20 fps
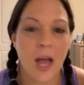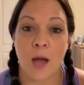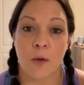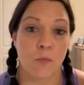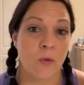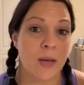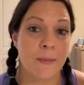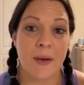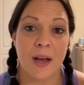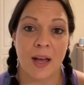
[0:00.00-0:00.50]

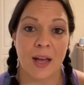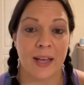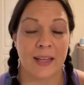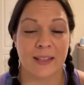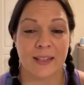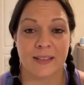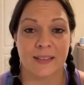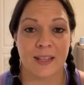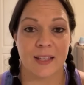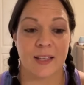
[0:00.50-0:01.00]
way behind
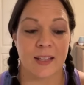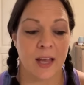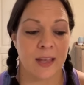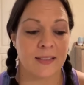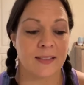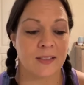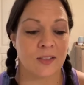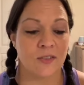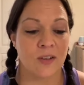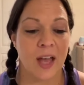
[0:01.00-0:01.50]
because I
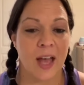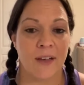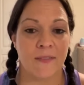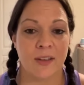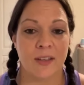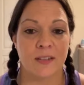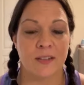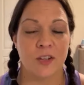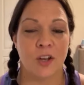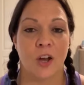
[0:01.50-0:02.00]
still
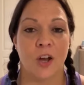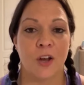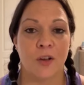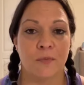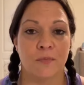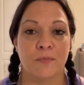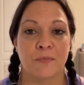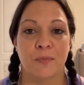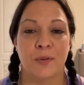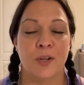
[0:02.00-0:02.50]
haven't
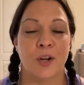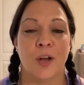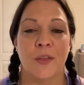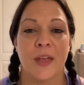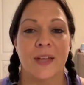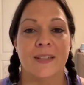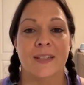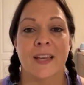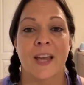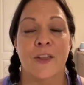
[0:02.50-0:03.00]
put all
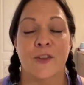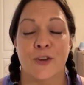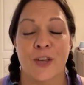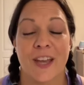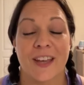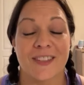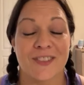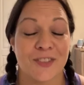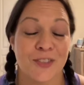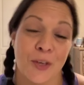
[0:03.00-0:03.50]
that together
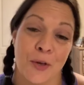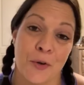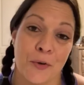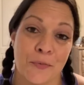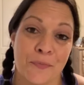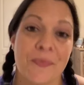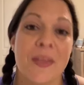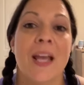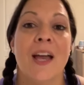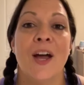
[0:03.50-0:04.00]
yet.
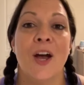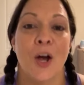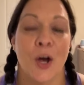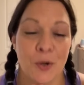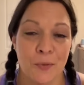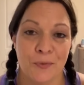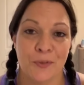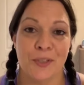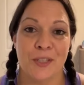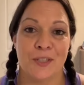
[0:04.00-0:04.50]
So
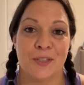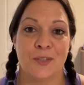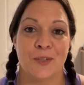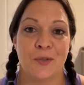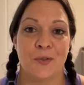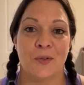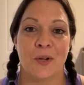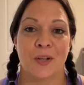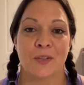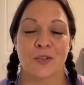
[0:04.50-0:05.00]
hopefully
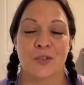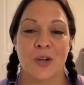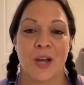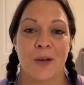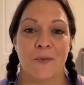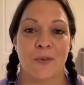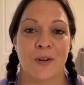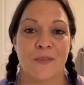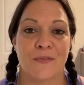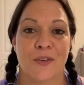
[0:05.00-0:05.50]
soon I'll try
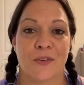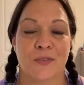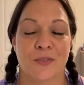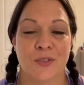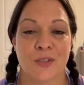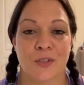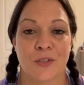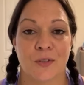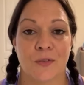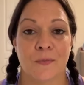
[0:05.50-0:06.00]
one of those
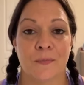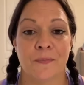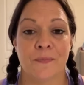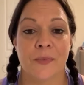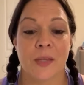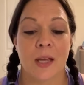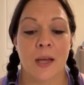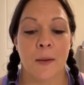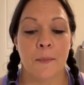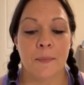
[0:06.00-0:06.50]
too.
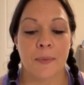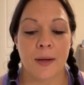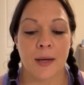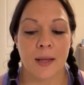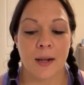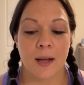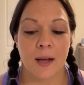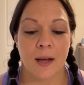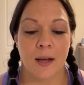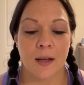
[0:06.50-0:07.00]

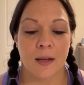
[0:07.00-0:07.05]
But